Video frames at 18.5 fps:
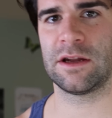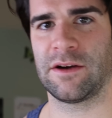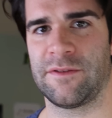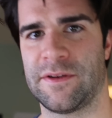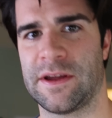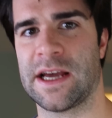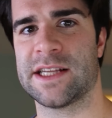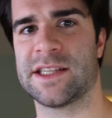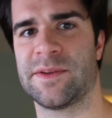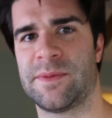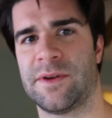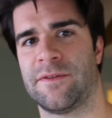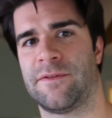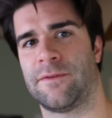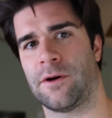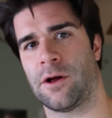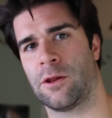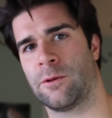Now, if you guys have been
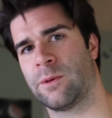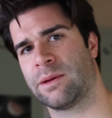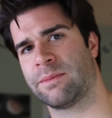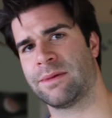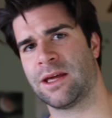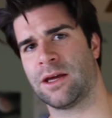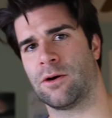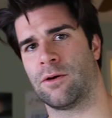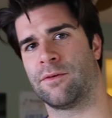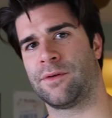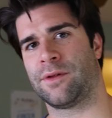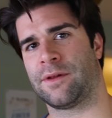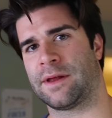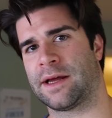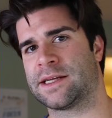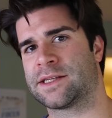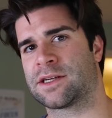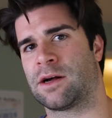following me over
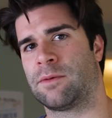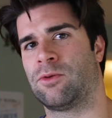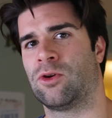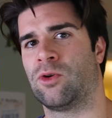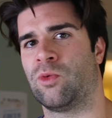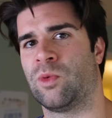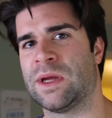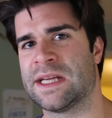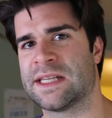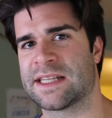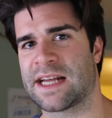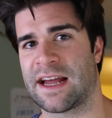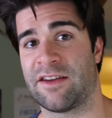the last couple of weeks,